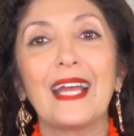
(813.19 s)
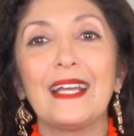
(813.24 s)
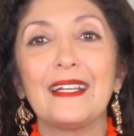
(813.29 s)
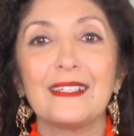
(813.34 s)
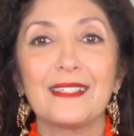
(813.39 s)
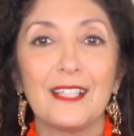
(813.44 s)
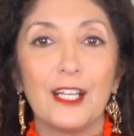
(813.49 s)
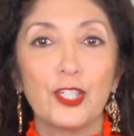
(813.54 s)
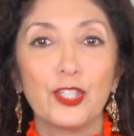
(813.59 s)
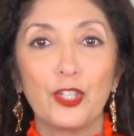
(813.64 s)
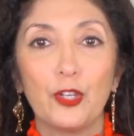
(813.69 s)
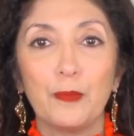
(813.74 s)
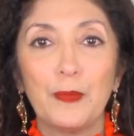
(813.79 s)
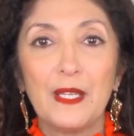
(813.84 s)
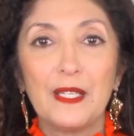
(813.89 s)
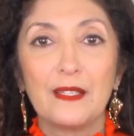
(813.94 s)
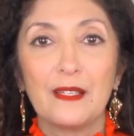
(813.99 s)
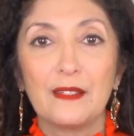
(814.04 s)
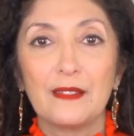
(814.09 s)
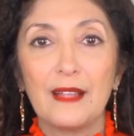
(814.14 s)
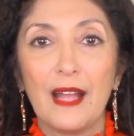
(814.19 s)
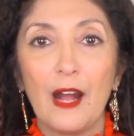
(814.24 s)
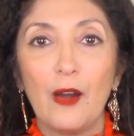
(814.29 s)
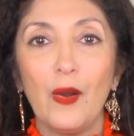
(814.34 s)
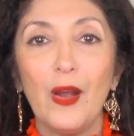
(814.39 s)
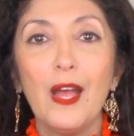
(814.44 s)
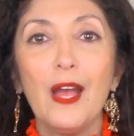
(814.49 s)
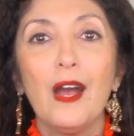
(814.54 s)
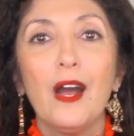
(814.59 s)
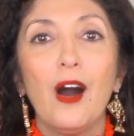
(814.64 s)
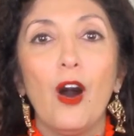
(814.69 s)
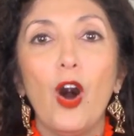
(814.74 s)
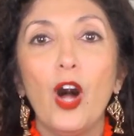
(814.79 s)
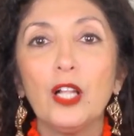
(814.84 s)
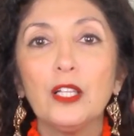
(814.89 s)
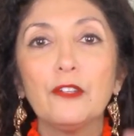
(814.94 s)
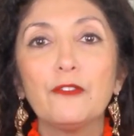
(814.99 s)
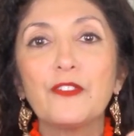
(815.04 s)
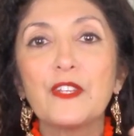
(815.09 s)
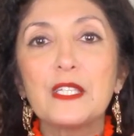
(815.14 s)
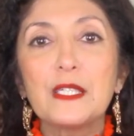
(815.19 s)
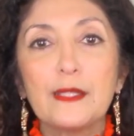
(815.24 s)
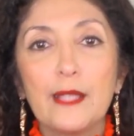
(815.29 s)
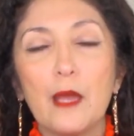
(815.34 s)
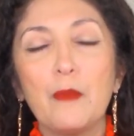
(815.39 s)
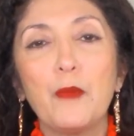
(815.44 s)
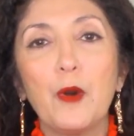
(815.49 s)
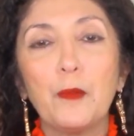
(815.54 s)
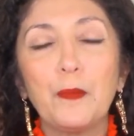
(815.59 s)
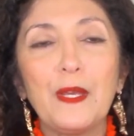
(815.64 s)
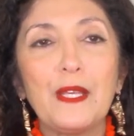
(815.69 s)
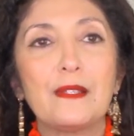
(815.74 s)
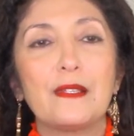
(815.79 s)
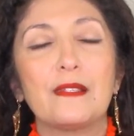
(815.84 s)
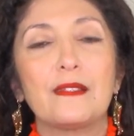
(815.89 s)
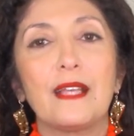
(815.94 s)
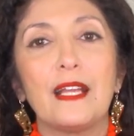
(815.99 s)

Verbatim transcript: and essential pieces now, all of the staple pieces.